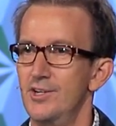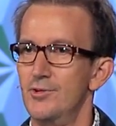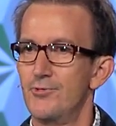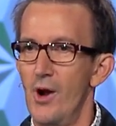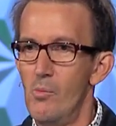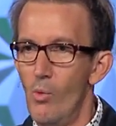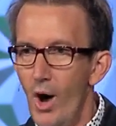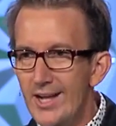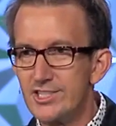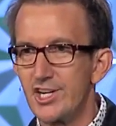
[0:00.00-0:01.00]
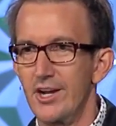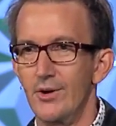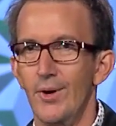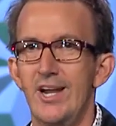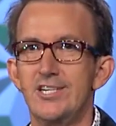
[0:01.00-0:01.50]
from one
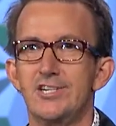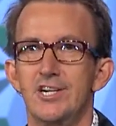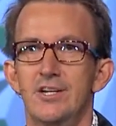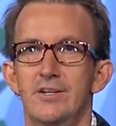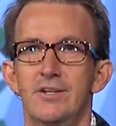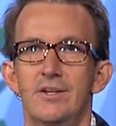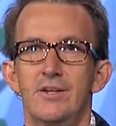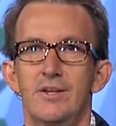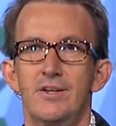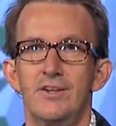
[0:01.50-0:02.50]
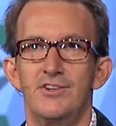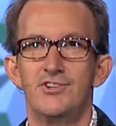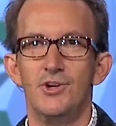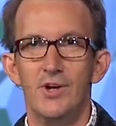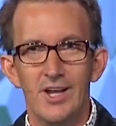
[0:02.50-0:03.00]
generation
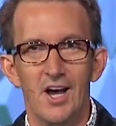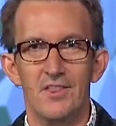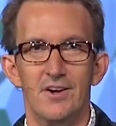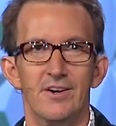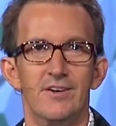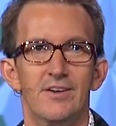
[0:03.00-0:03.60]
to another.